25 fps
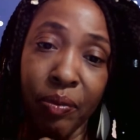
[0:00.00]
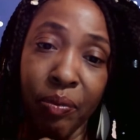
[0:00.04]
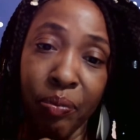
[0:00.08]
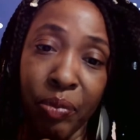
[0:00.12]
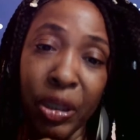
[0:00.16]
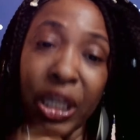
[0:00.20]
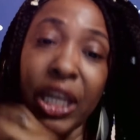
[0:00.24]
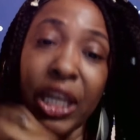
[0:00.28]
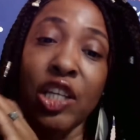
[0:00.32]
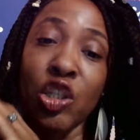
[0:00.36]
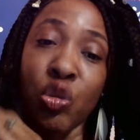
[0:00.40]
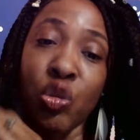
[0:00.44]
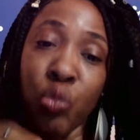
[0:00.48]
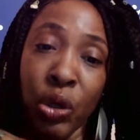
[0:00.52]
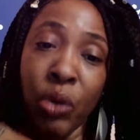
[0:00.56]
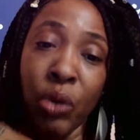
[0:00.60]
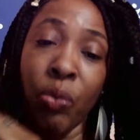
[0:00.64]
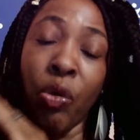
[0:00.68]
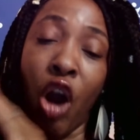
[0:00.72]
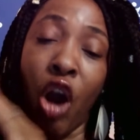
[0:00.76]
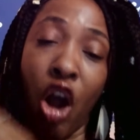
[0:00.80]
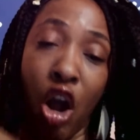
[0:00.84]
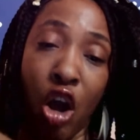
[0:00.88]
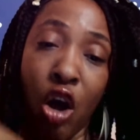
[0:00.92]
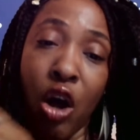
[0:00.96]
because we
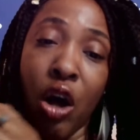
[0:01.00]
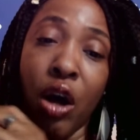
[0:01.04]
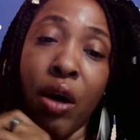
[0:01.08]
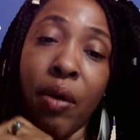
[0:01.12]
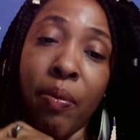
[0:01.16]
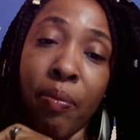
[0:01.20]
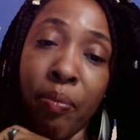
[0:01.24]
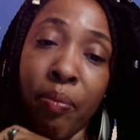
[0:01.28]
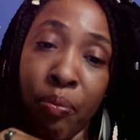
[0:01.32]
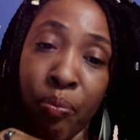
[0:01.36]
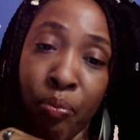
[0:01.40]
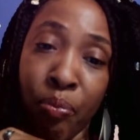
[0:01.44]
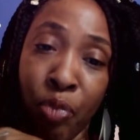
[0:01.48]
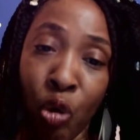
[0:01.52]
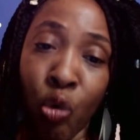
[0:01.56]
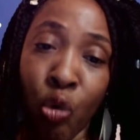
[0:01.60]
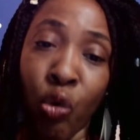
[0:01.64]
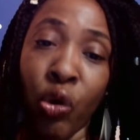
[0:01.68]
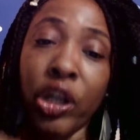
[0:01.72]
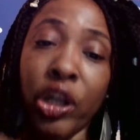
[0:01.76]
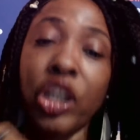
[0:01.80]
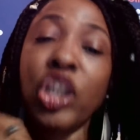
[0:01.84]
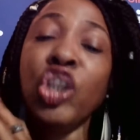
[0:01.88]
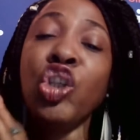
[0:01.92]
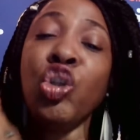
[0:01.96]
were all
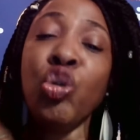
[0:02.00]
born